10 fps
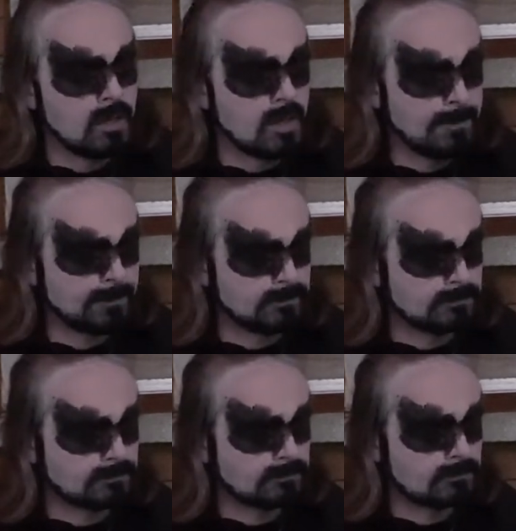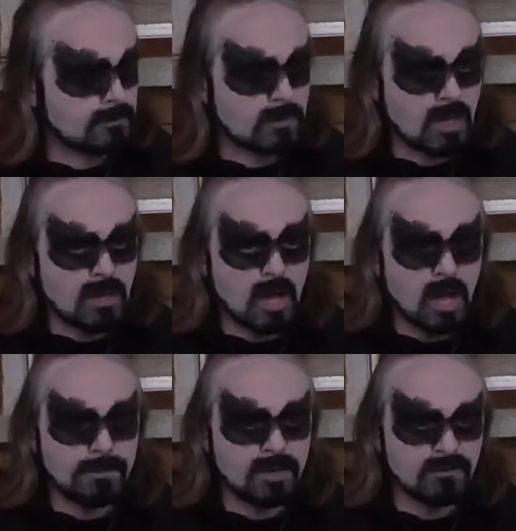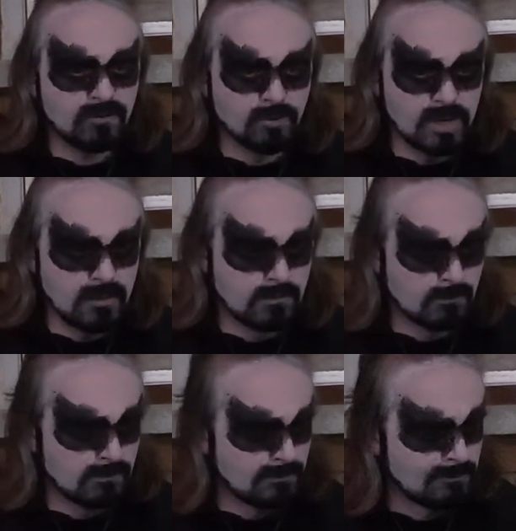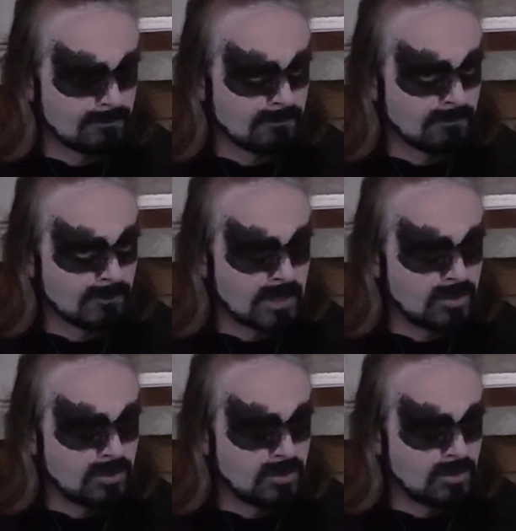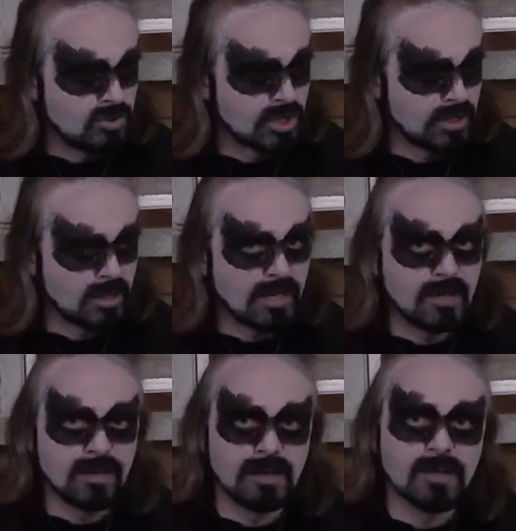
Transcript: Yep, hoppy and fruity, just like